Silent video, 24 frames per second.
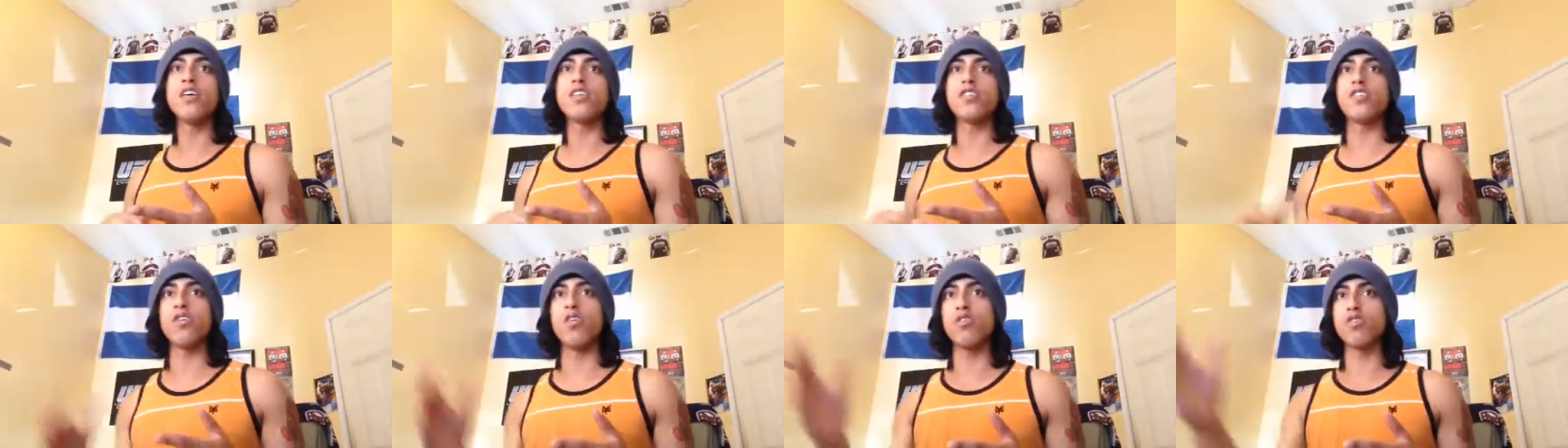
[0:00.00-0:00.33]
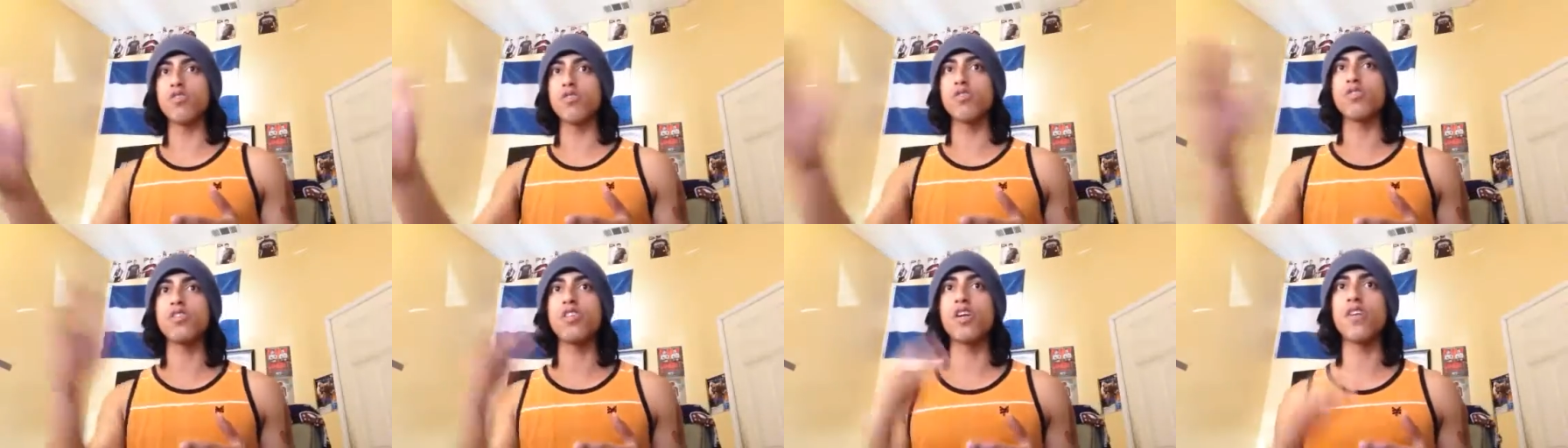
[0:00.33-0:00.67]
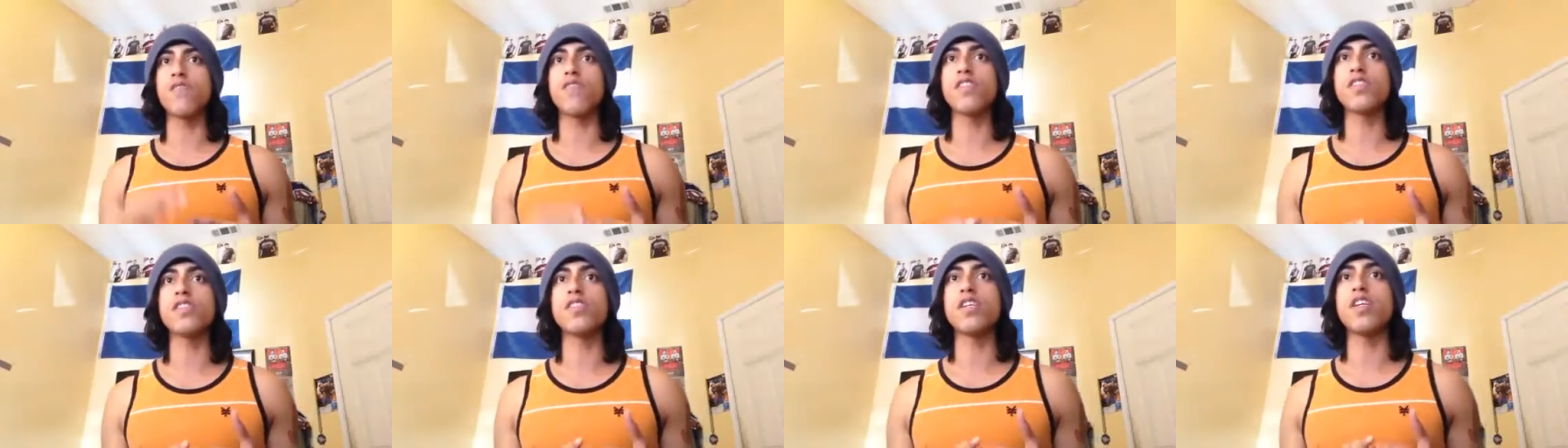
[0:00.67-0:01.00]
social
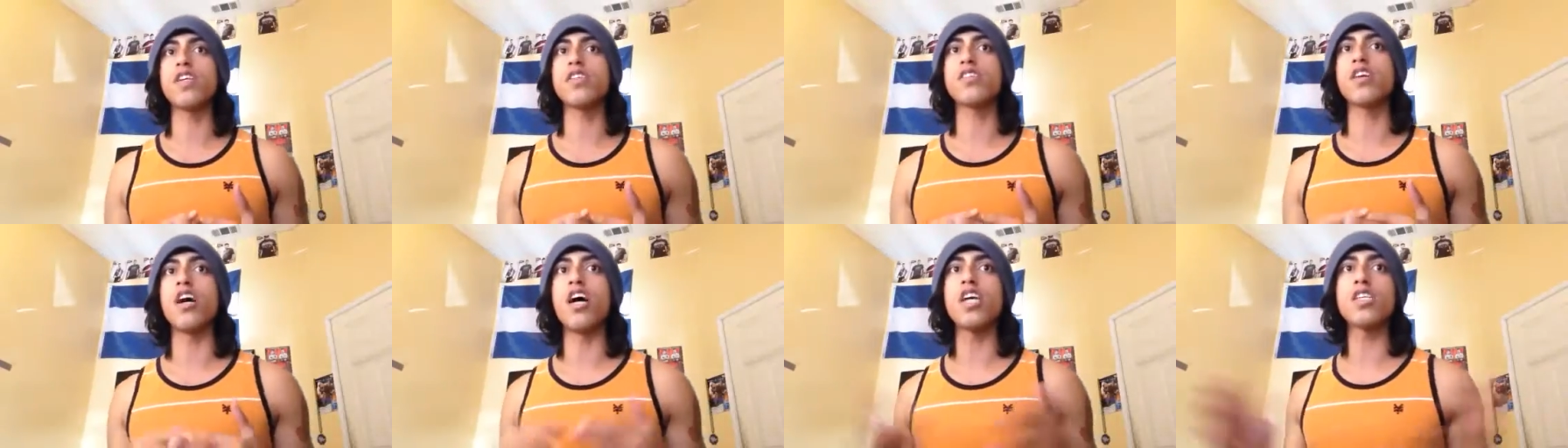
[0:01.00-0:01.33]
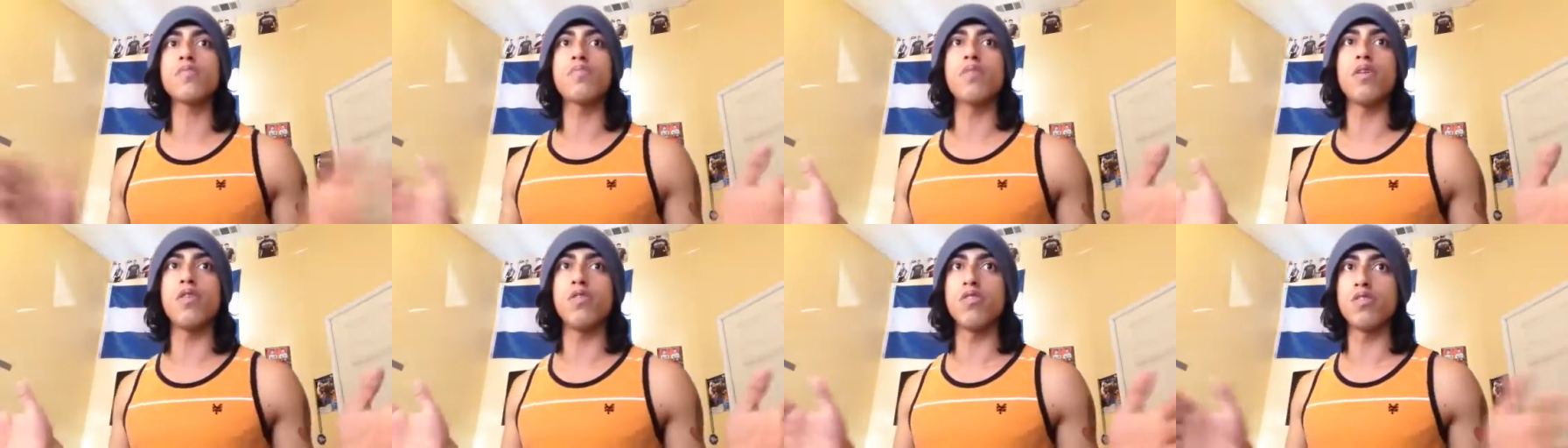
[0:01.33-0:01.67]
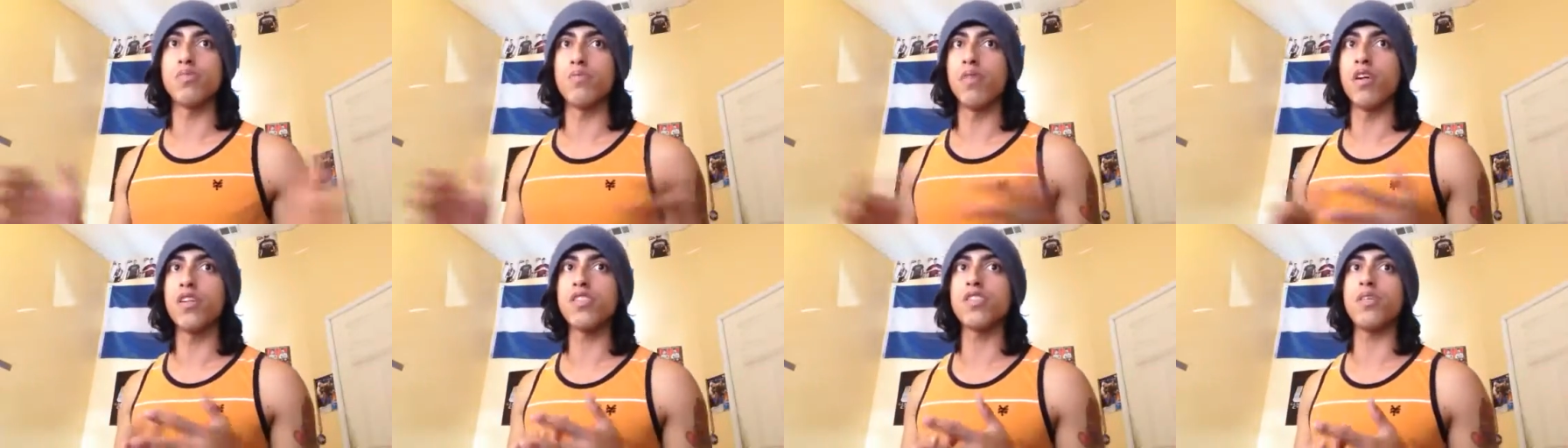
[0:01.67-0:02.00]
services,
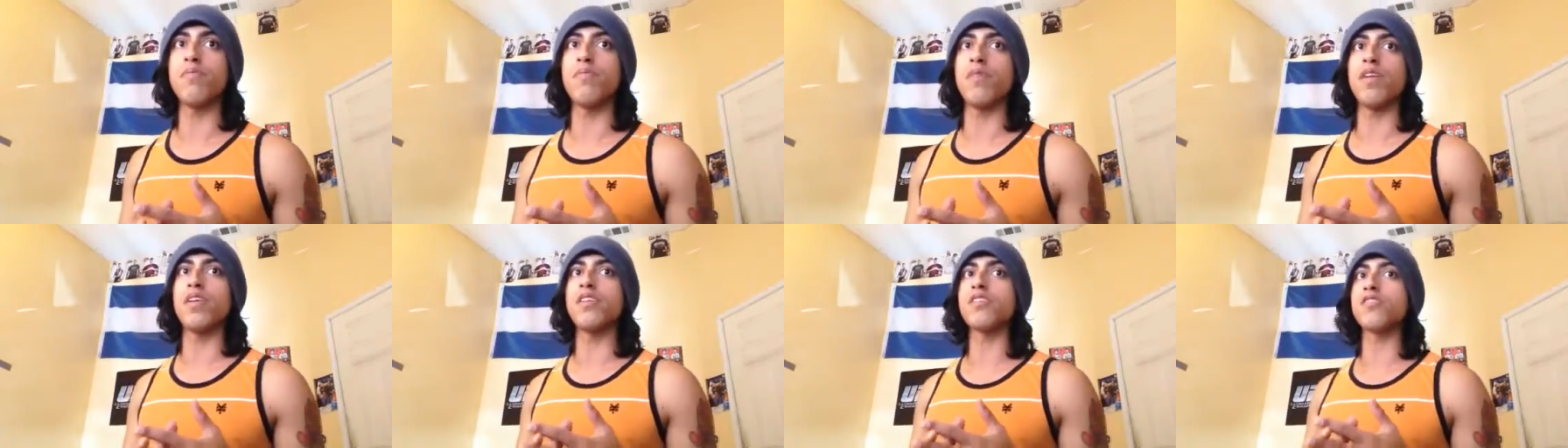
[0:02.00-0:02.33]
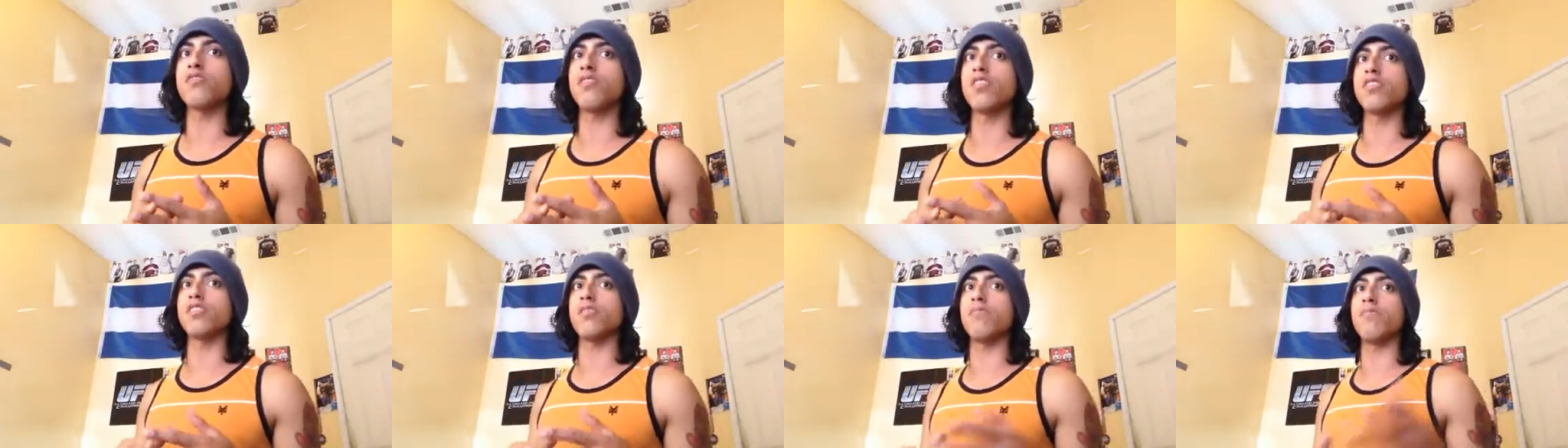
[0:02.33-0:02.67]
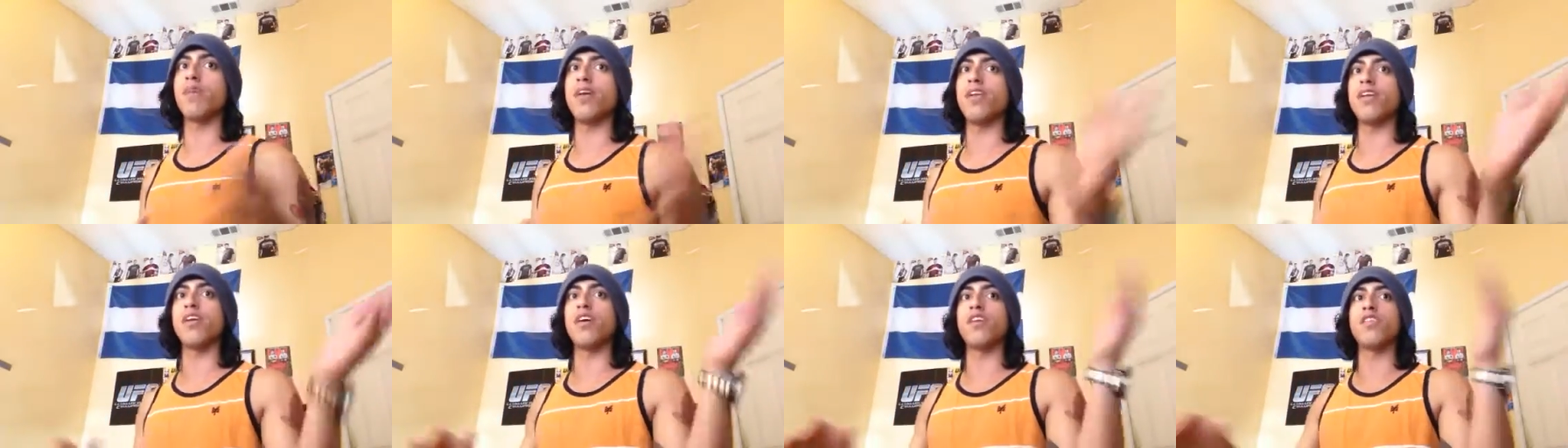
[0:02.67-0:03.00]
hospitals, mercy ministries, and
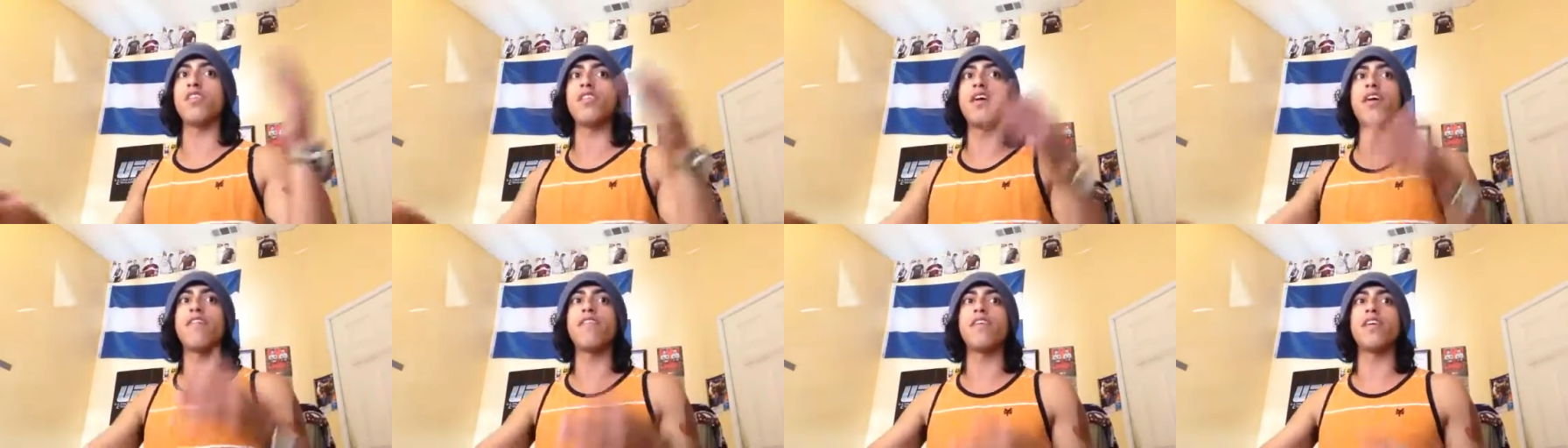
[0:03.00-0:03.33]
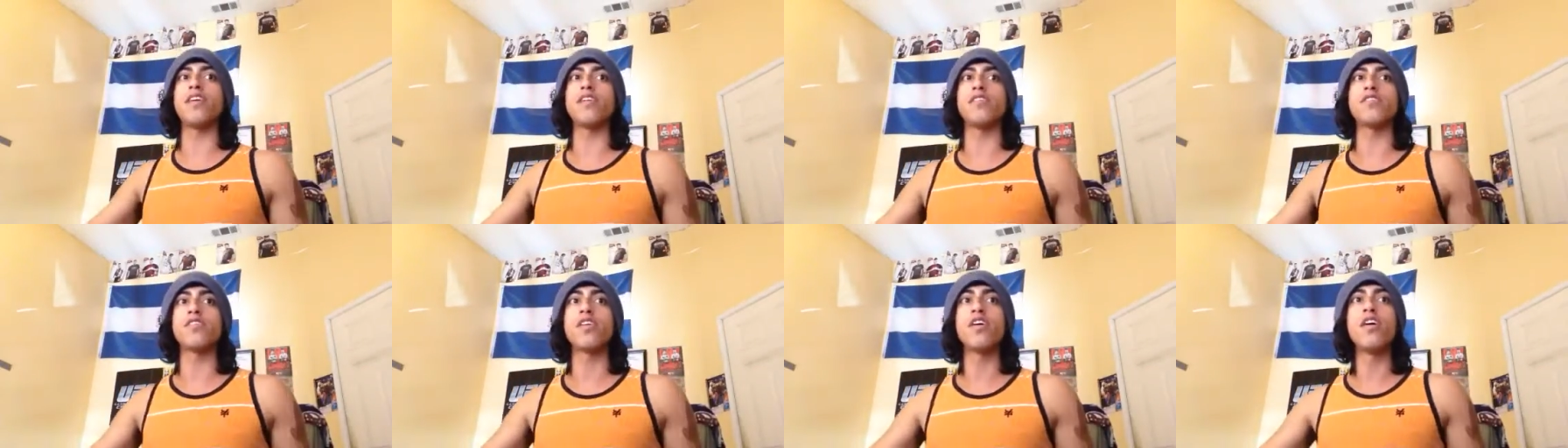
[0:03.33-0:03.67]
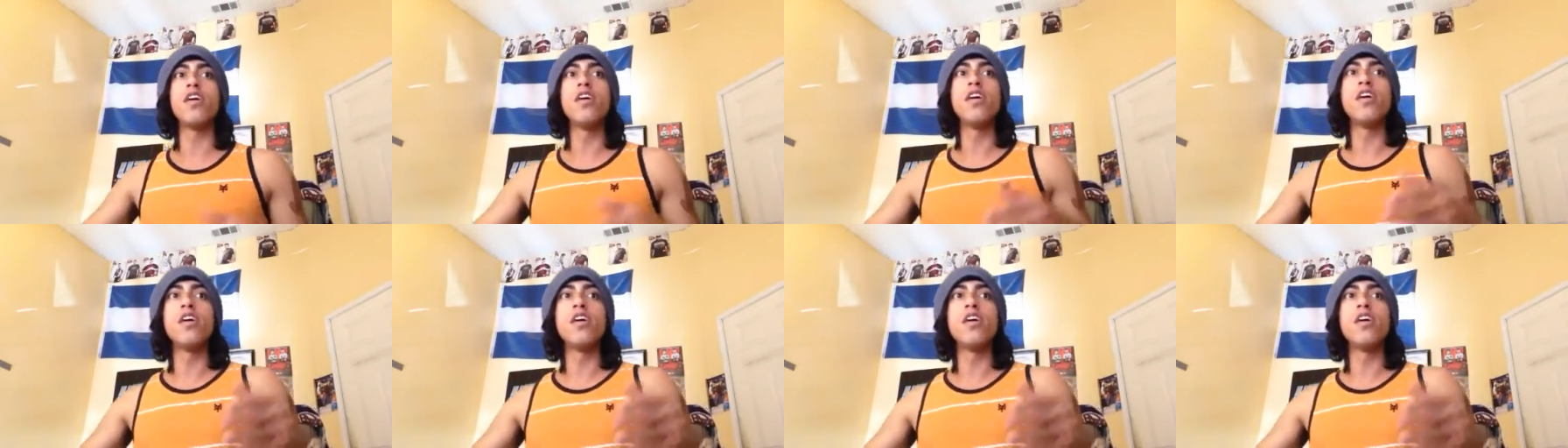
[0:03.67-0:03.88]
many other areas.